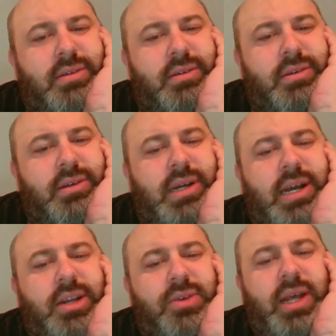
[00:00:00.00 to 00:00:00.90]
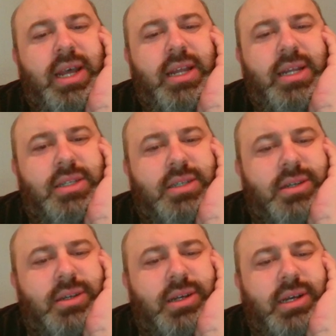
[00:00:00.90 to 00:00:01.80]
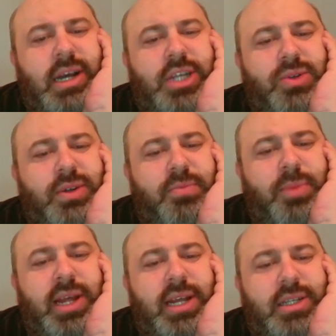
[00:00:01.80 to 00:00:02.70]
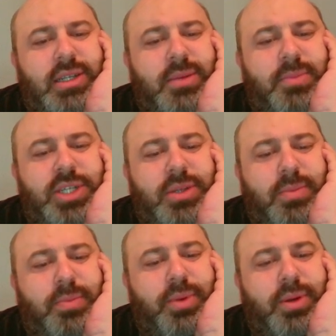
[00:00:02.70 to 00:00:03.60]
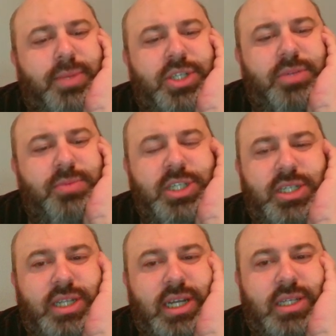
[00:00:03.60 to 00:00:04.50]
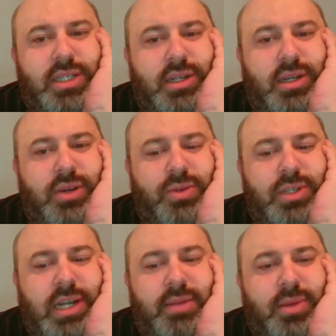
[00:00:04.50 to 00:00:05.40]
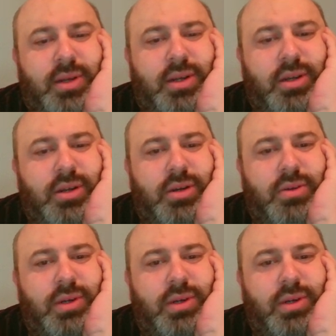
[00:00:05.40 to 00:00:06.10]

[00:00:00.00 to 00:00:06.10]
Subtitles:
Yeah, I don't hate it. I should have played bishop g6 a long time ago.